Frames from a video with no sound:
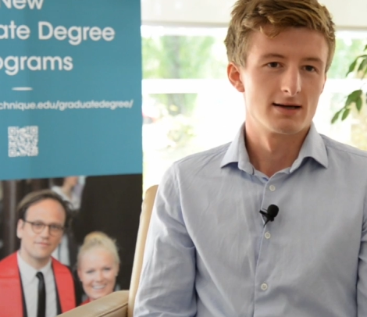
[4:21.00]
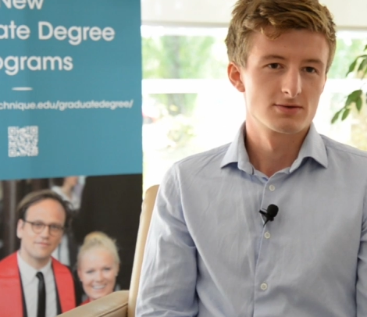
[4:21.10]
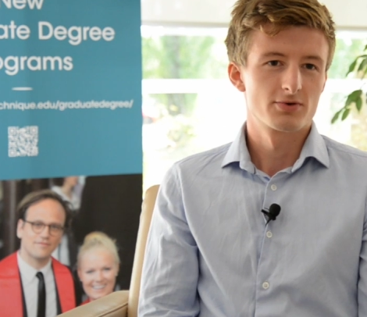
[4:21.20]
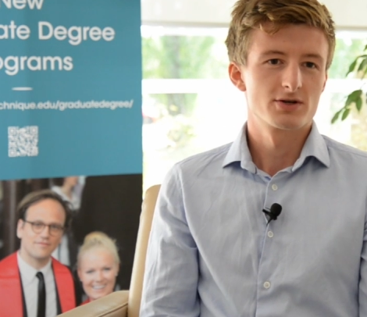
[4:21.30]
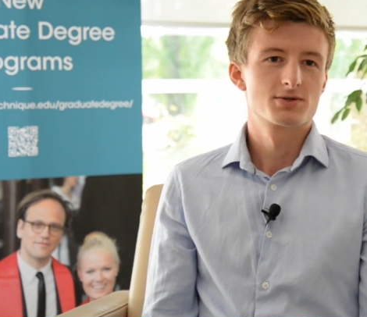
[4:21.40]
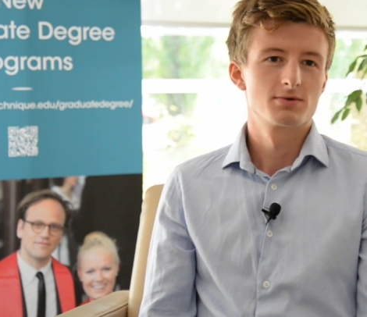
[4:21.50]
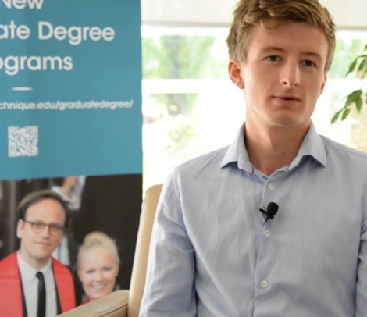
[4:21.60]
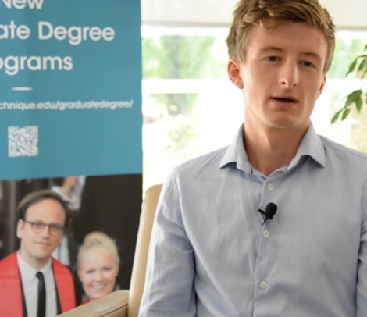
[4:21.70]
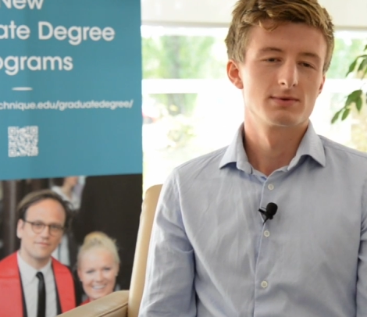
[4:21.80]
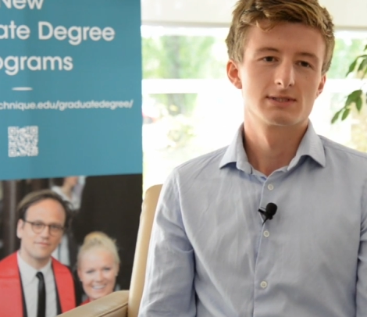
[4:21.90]
Speaker 1: As a French
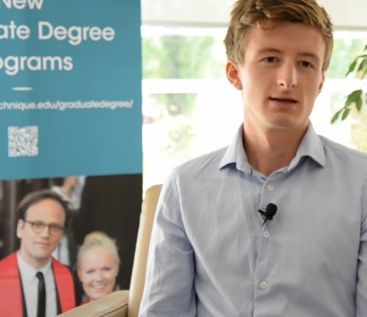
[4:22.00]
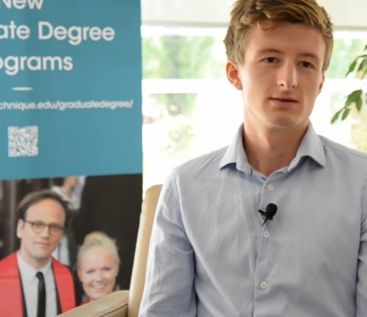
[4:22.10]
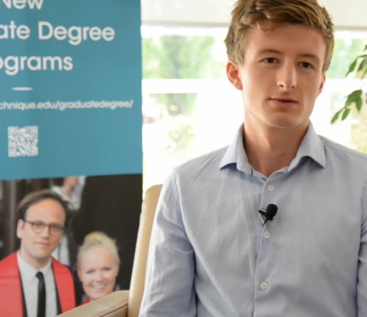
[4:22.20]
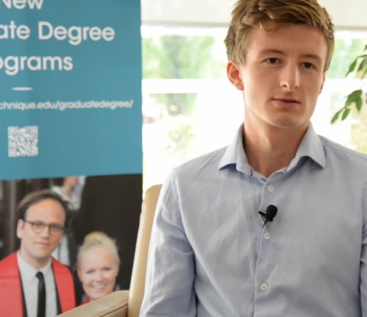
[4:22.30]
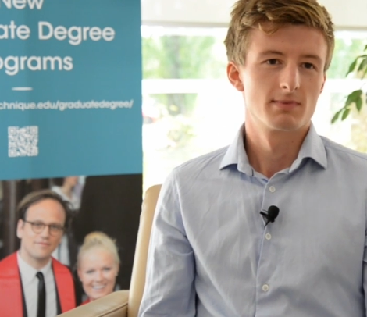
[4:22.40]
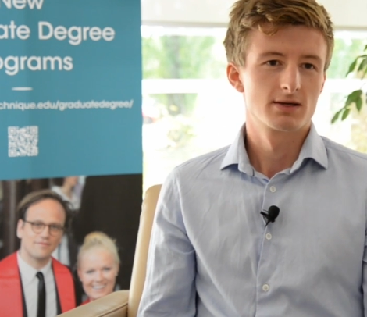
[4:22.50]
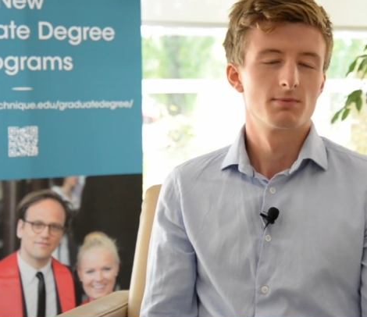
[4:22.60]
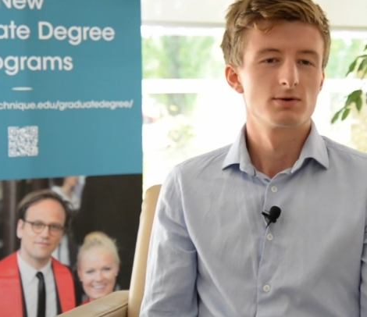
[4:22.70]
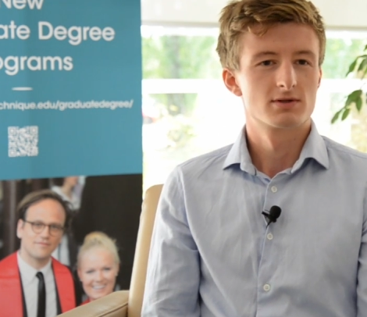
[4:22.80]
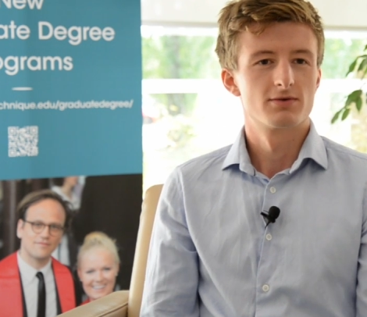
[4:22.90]
student, I would say just
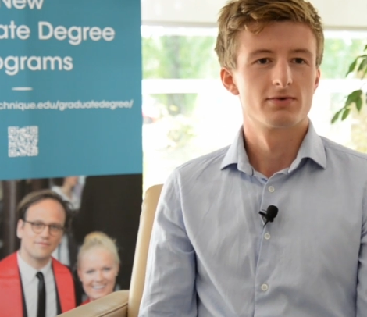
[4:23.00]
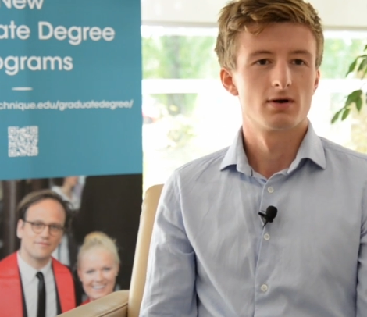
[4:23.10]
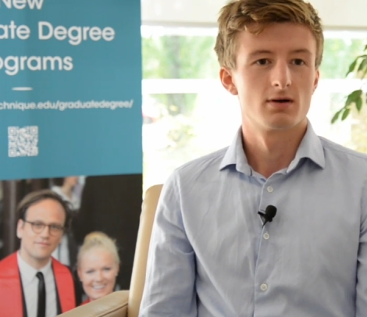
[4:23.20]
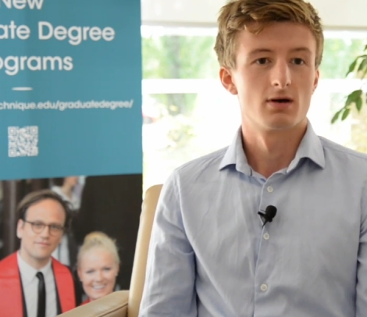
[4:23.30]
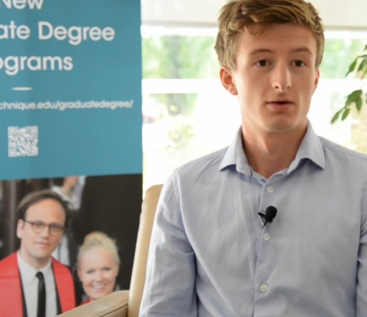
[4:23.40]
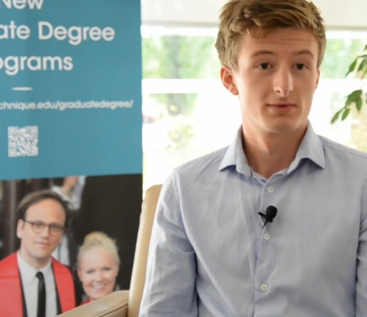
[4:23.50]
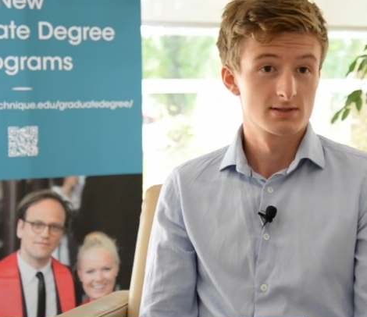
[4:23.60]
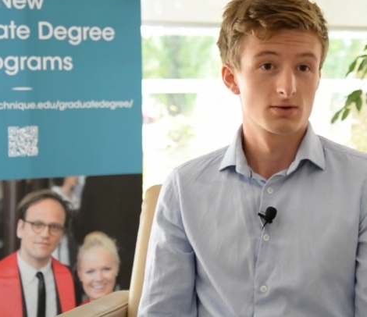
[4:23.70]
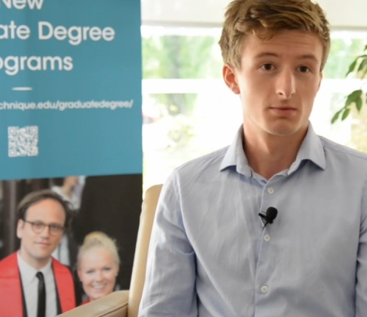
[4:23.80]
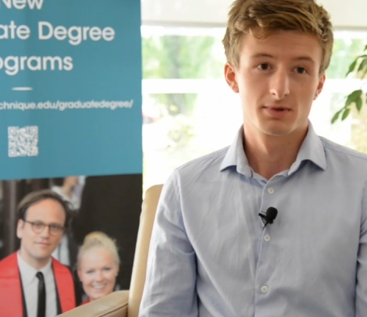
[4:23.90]
make the most of, uh, of
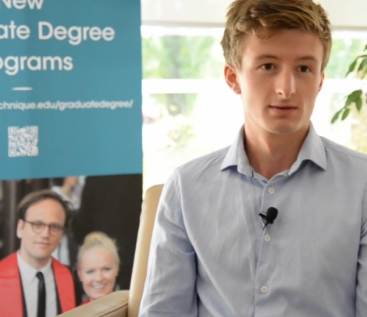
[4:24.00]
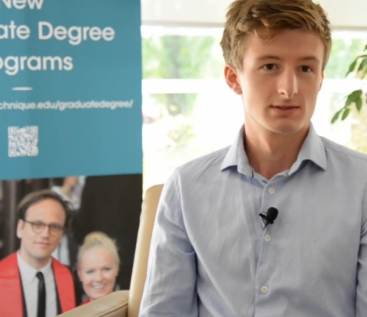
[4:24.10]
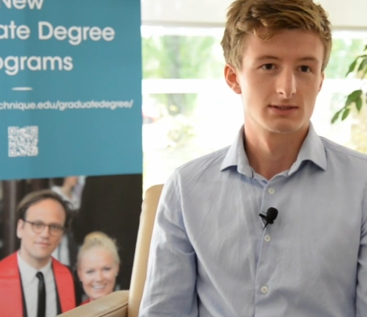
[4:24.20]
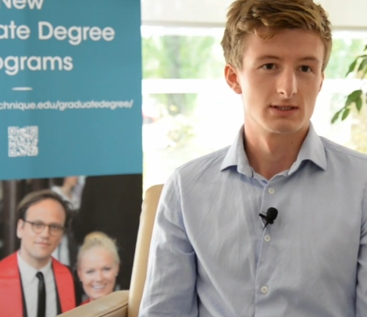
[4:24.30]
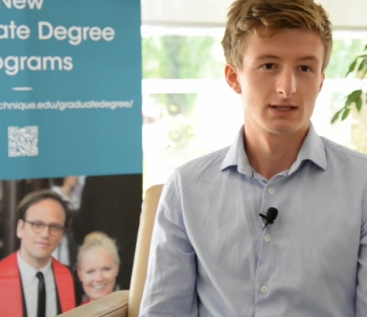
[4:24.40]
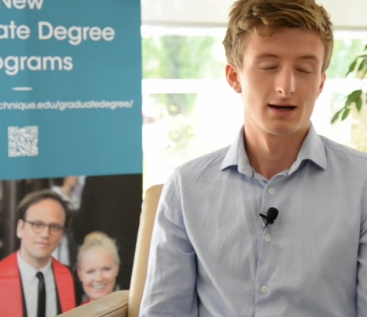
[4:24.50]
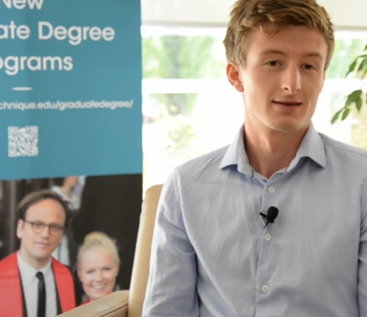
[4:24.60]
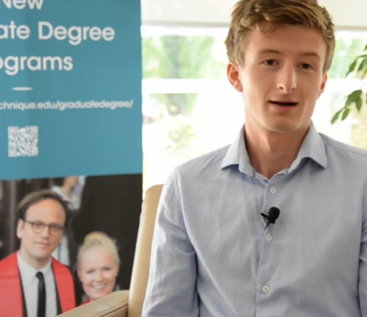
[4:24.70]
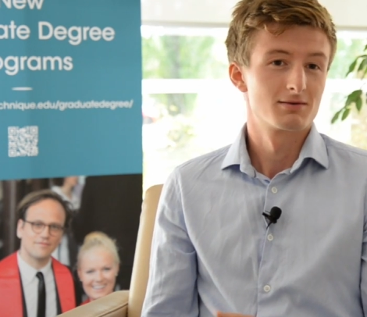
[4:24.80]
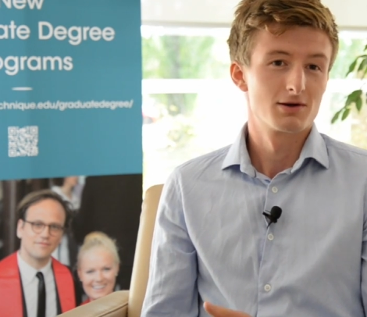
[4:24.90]
this school because
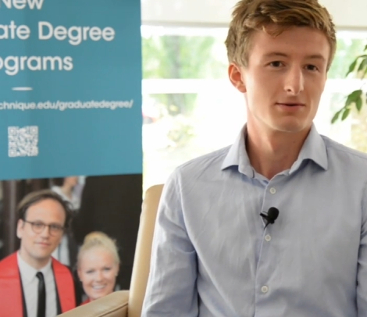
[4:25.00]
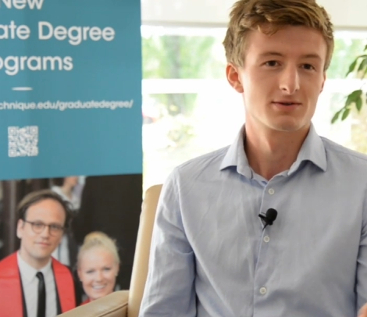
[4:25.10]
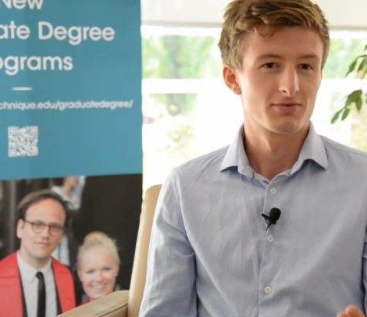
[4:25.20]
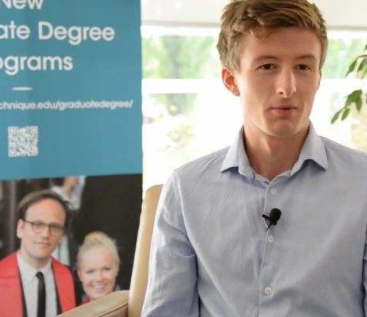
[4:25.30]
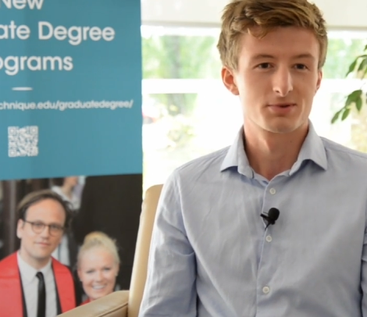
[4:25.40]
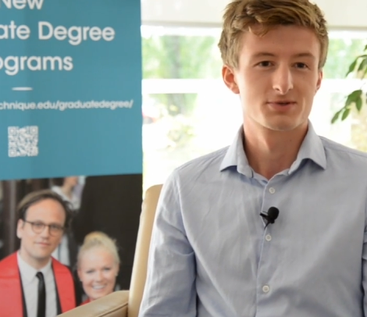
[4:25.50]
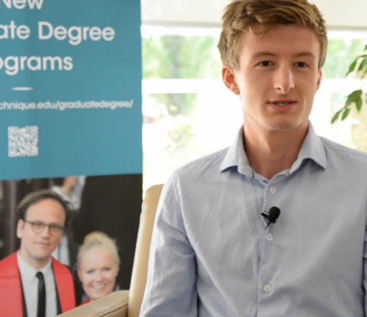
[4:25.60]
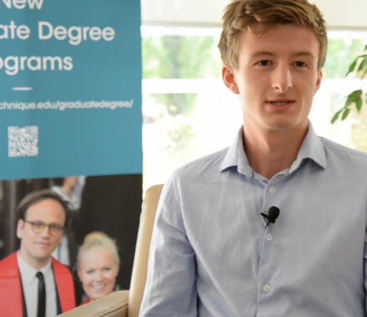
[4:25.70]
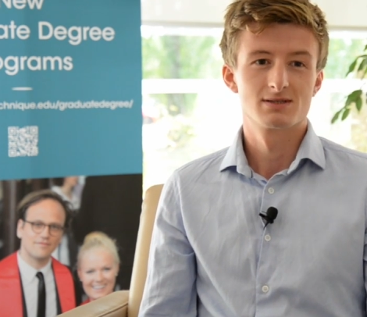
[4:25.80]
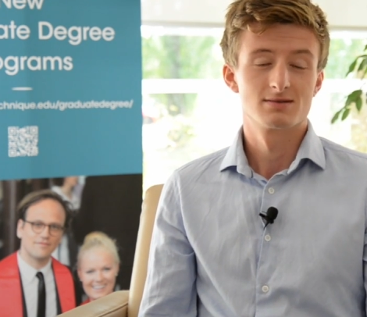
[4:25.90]
there, there are loads of
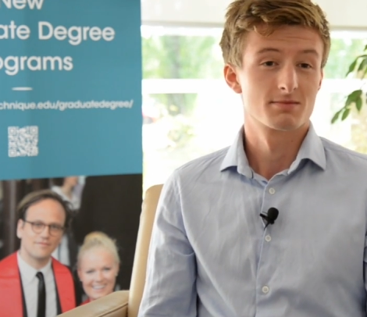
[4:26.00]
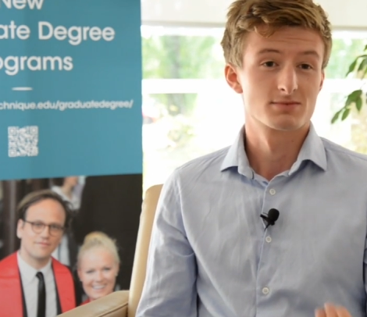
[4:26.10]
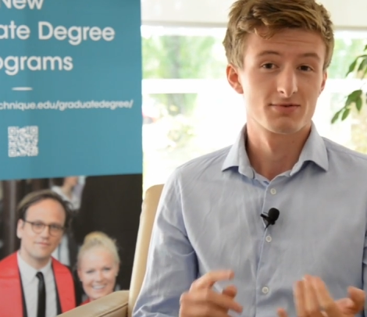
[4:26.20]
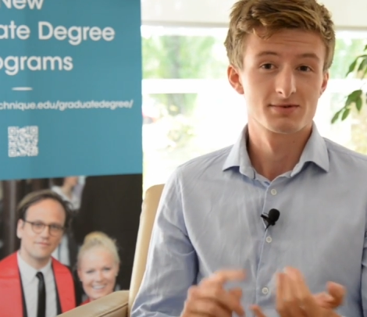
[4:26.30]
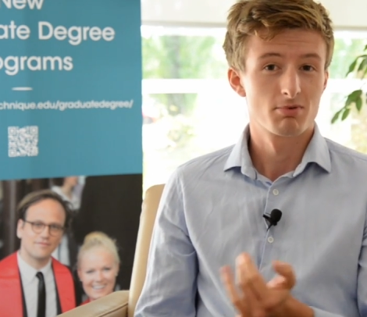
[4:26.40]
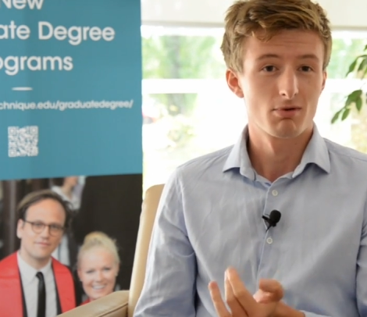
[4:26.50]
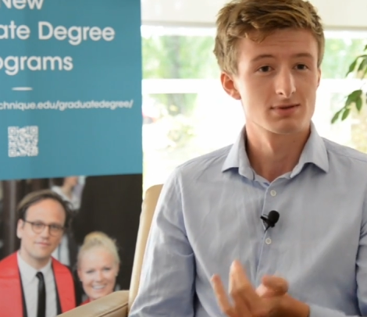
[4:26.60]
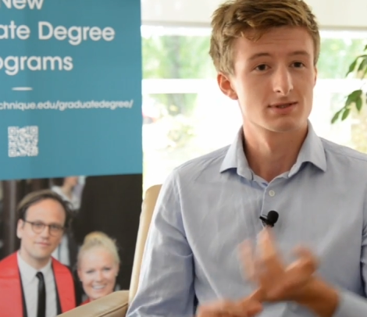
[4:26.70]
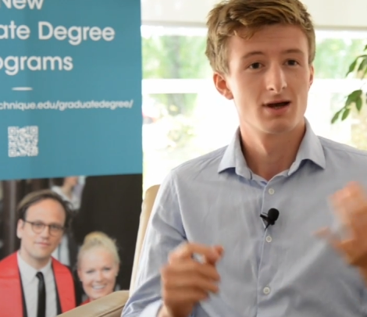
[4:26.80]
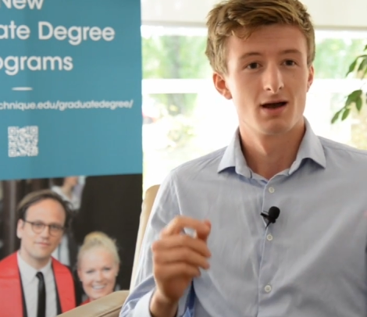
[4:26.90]
opportunities in terms of
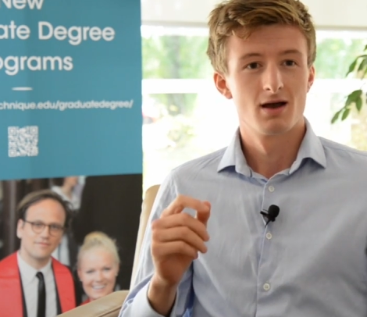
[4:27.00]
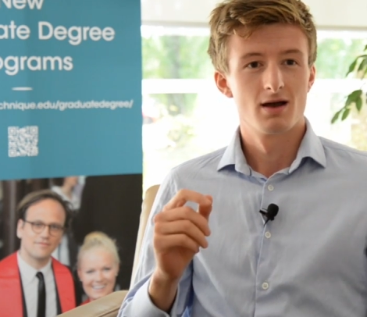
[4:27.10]
sports,